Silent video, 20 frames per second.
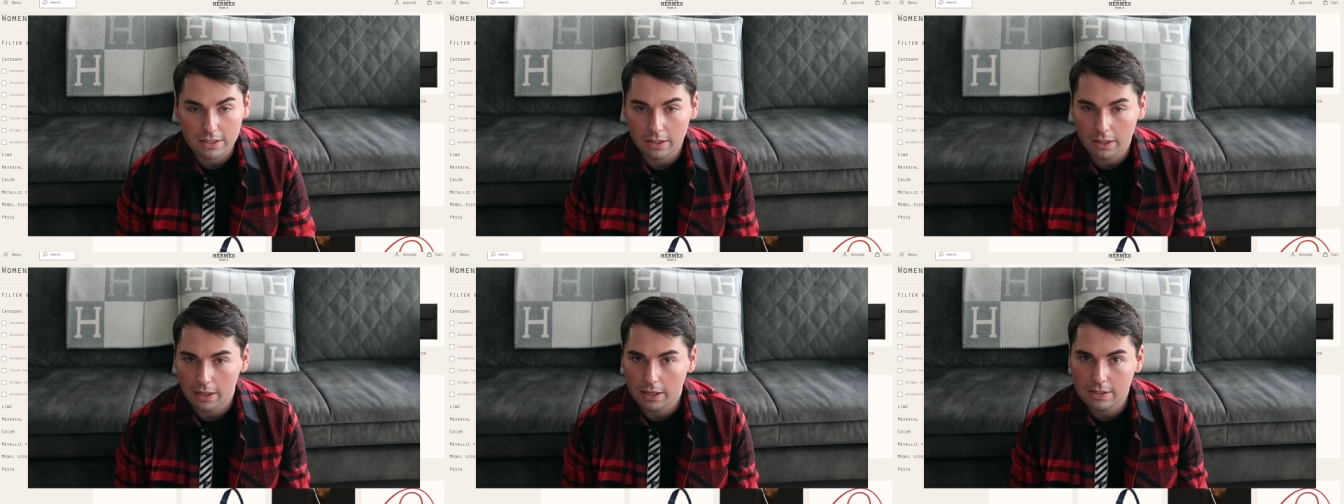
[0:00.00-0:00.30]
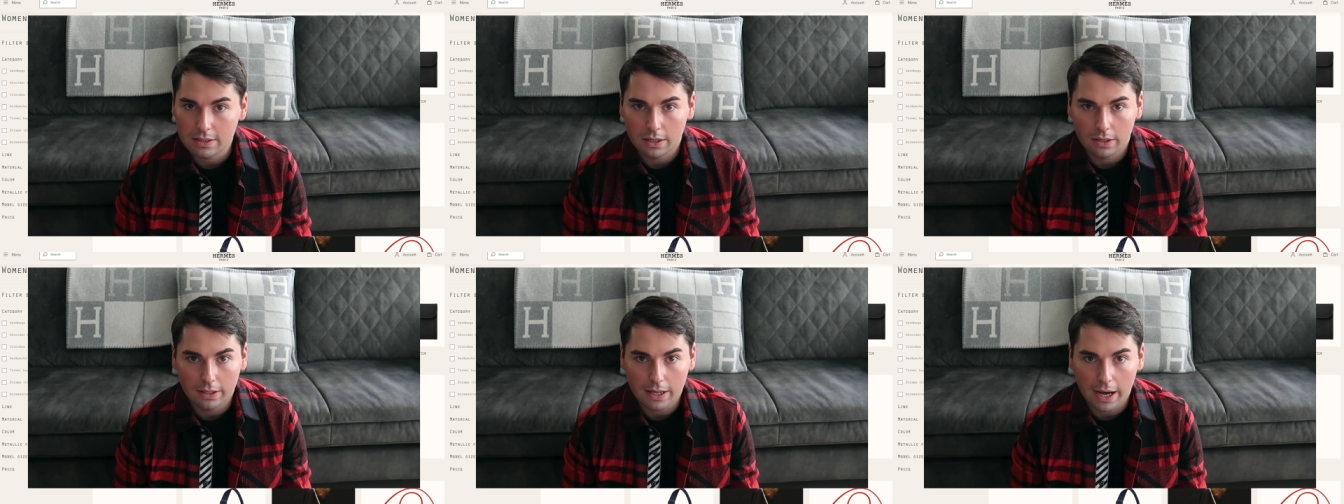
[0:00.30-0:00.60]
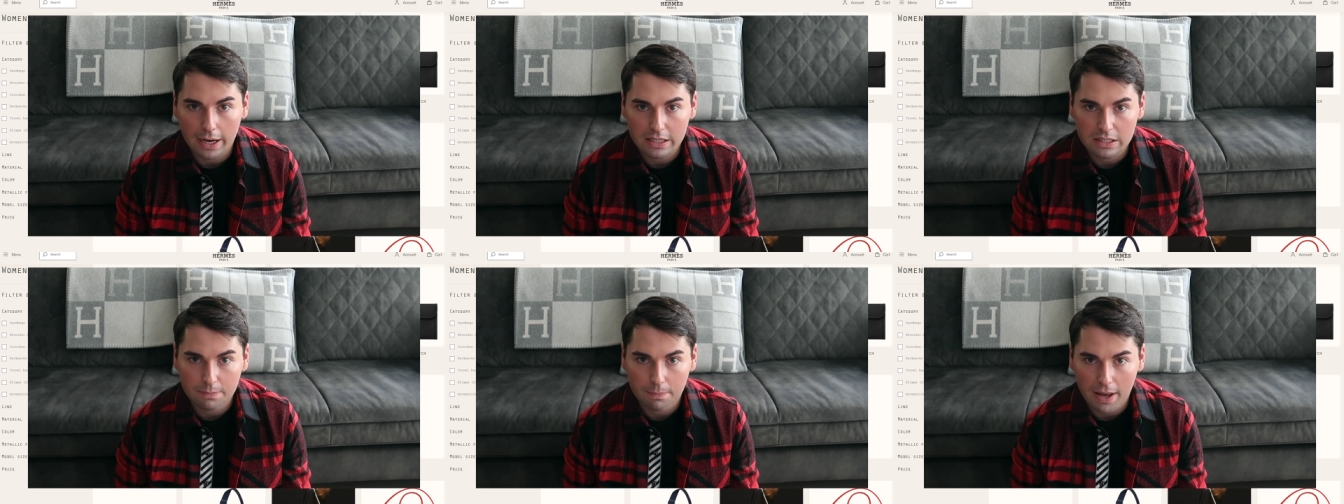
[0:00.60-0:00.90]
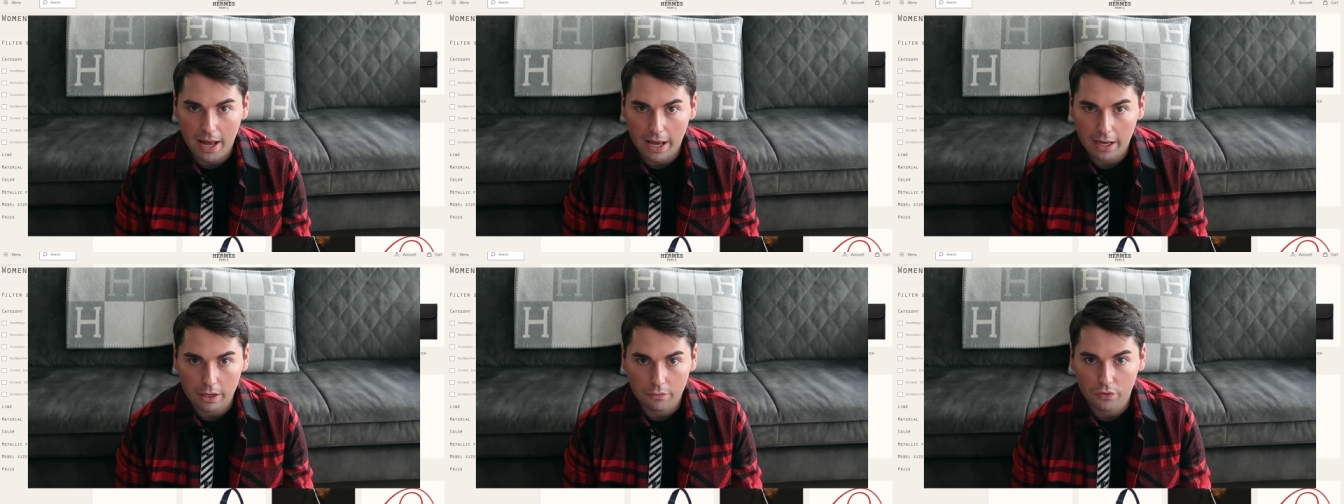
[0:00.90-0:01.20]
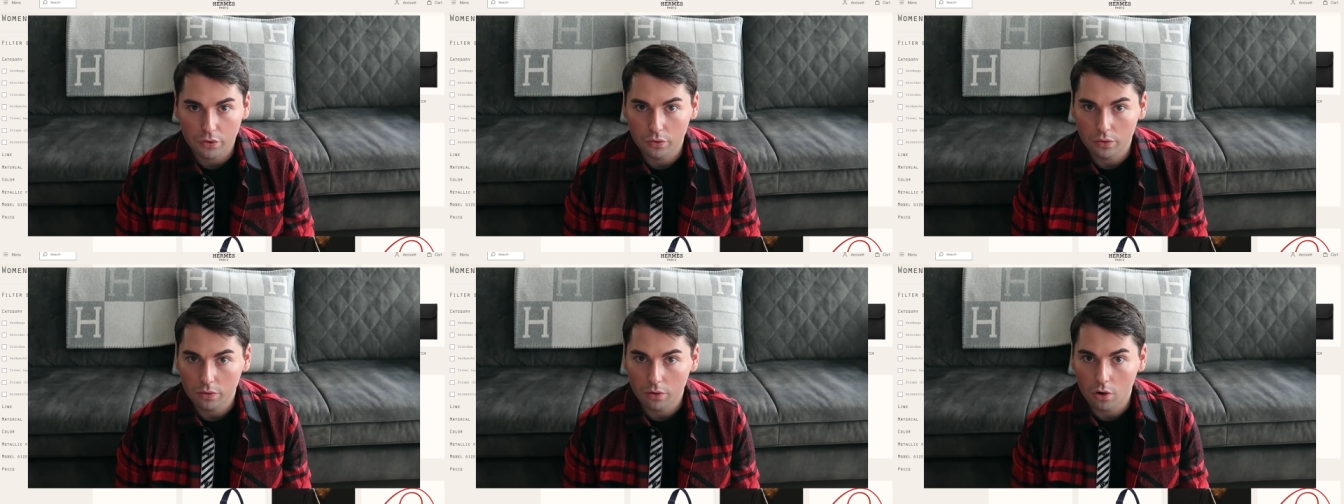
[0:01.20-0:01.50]
It's a nice bag.
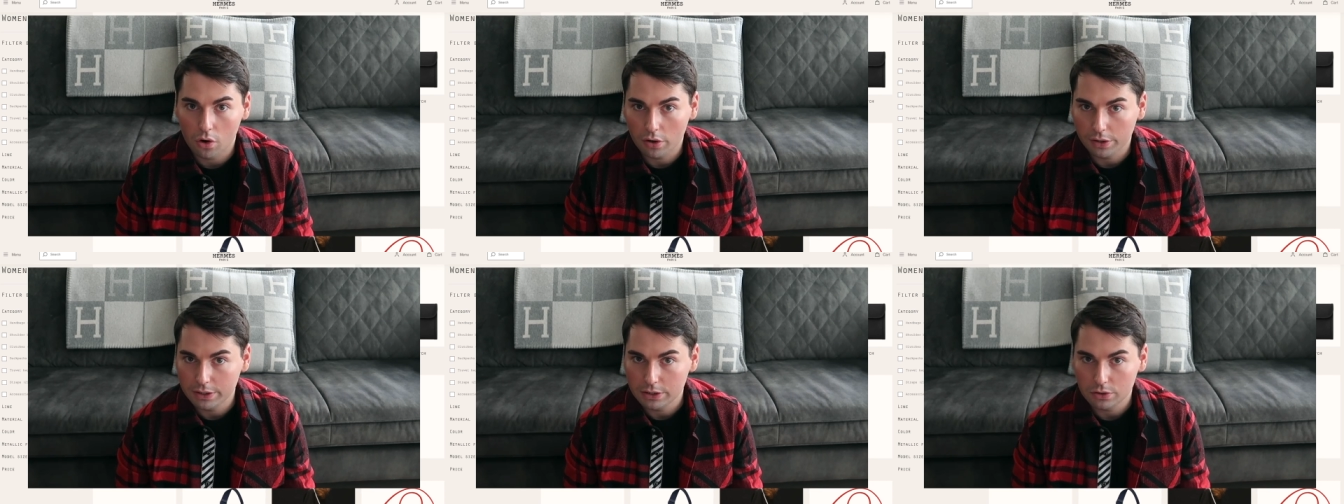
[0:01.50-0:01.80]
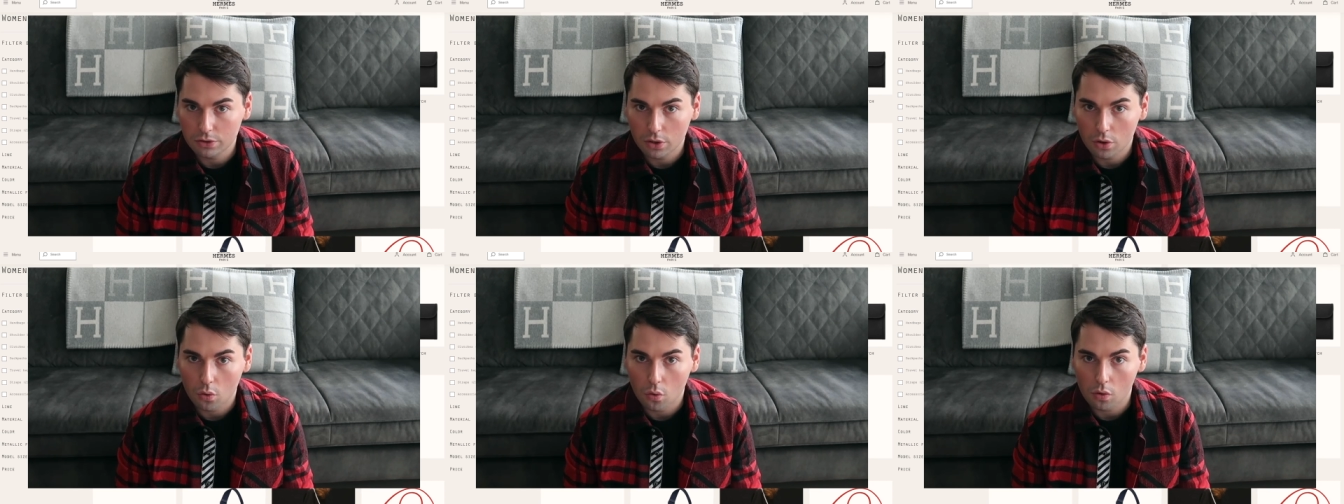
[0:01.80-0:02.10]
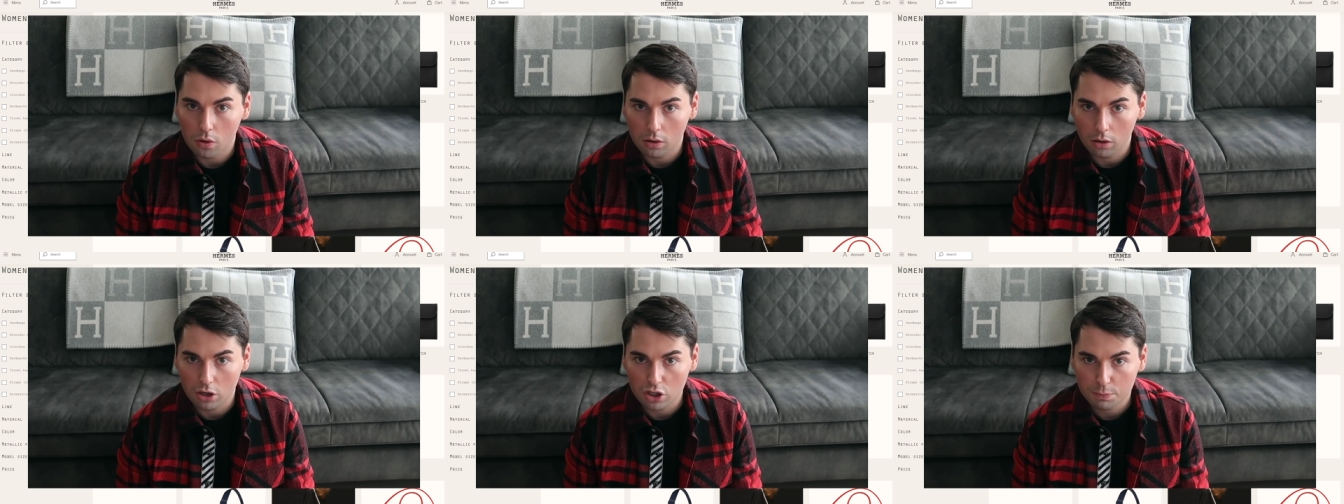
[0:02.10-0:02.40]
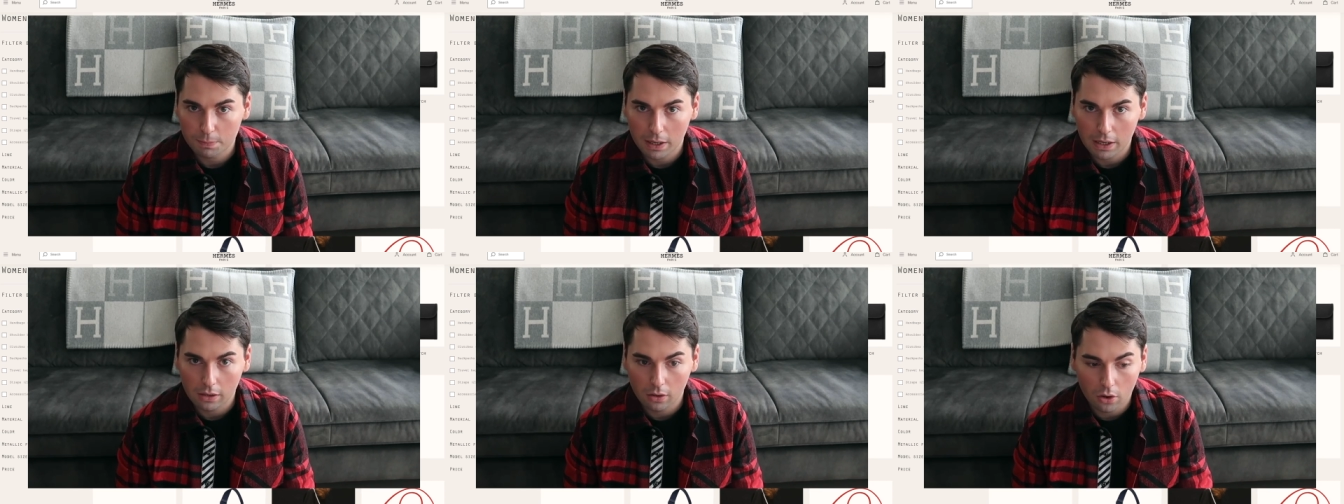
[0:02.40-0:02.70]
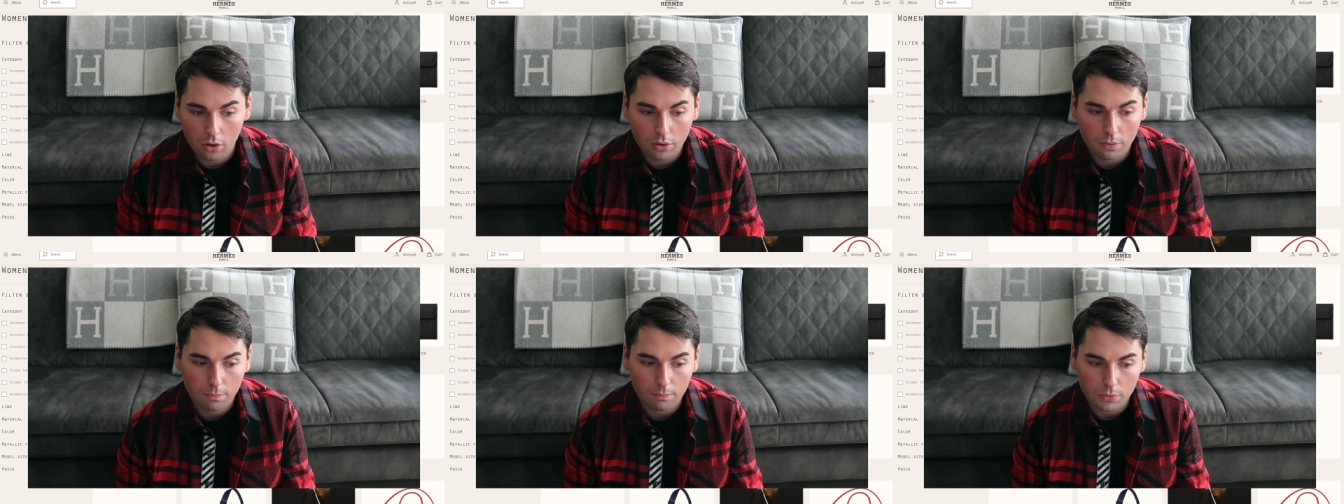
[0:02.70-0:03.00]
If you are into the whole clutch bag
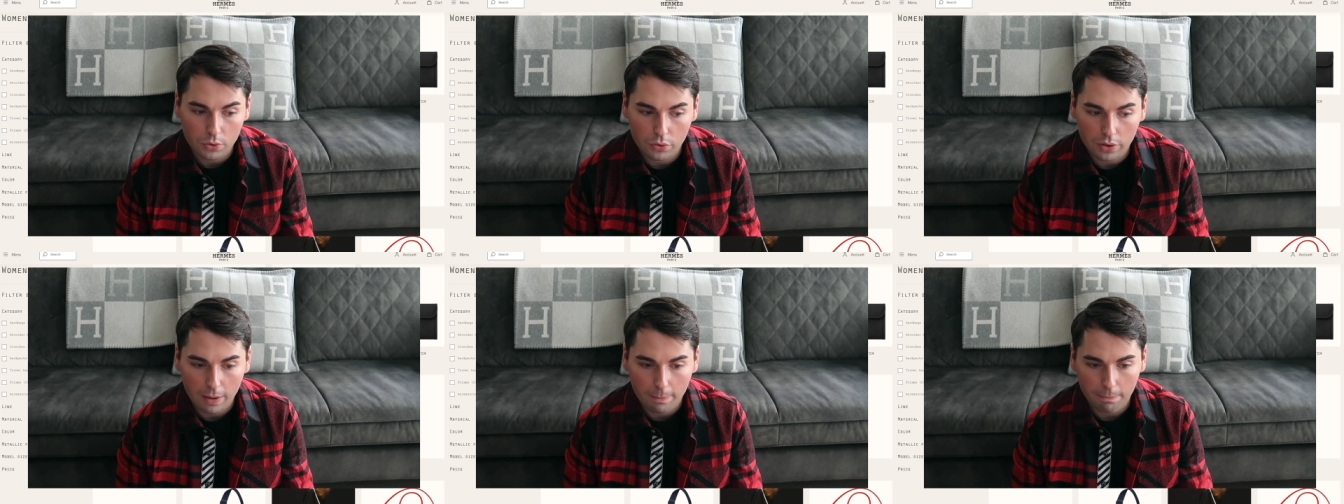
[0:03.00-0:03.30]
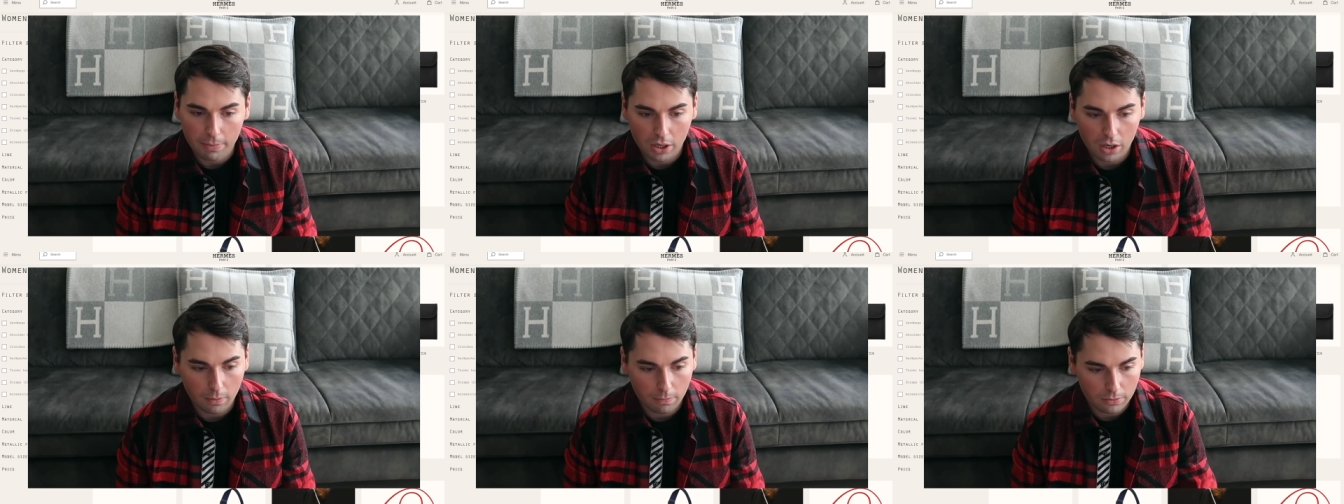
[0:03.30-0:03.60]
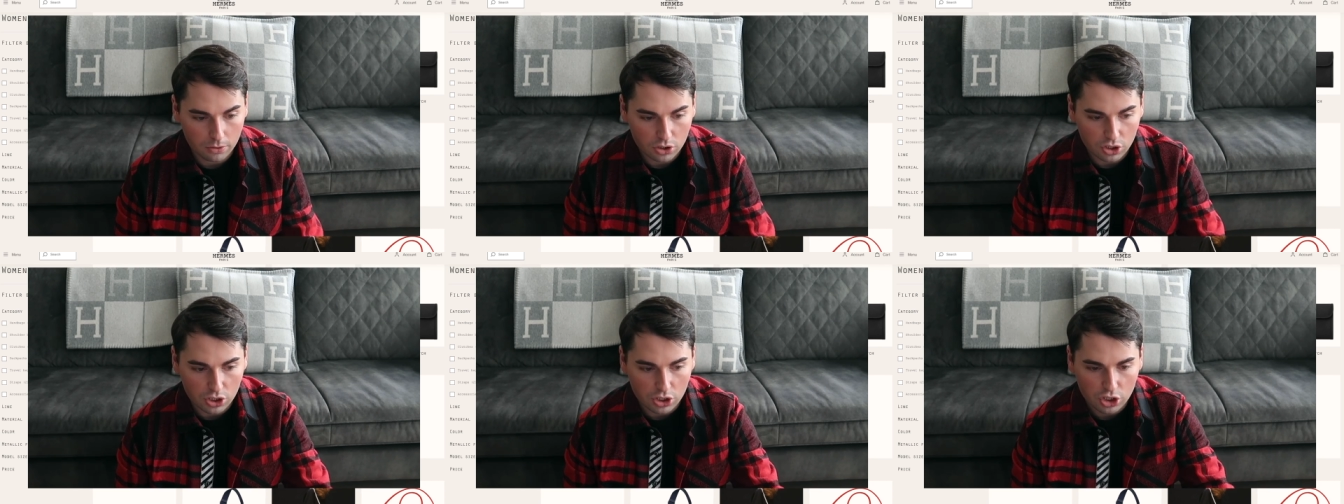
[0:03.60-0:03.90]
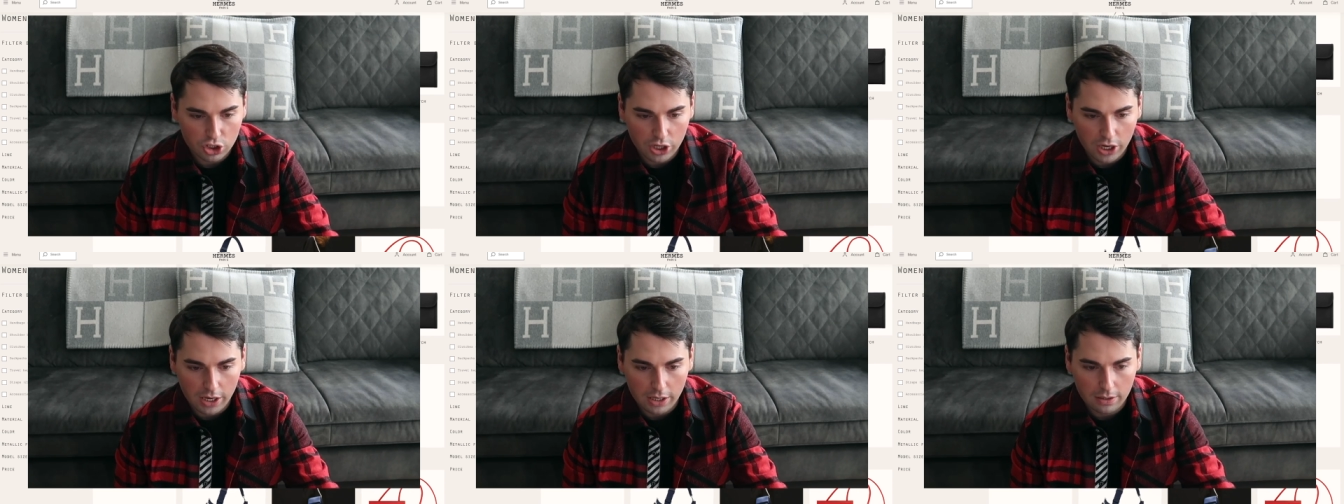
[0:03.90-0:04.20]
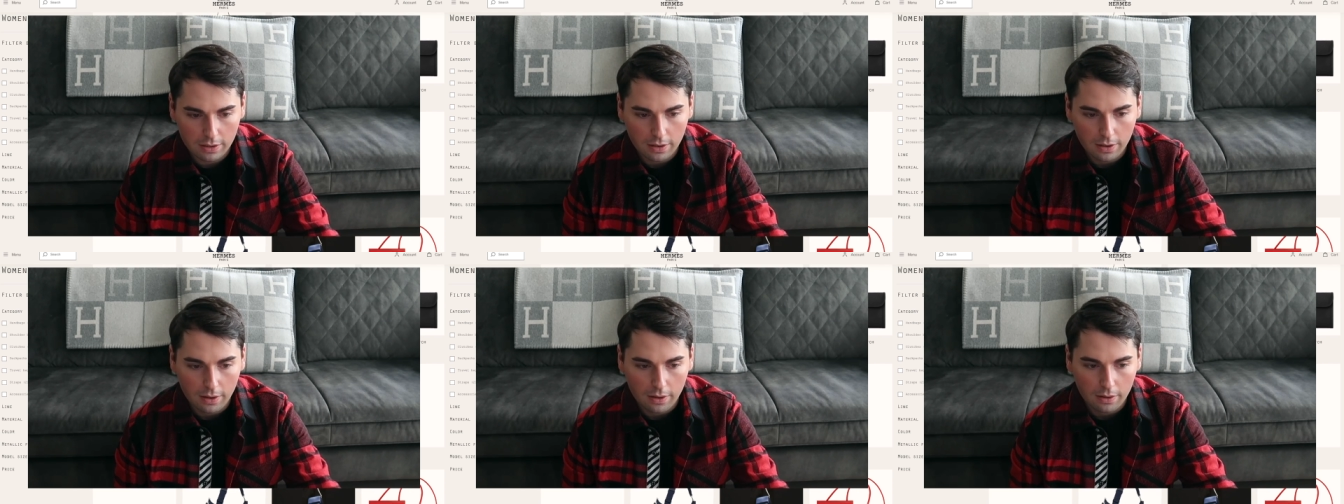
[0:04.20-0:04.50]
look, you can pick up the Jige.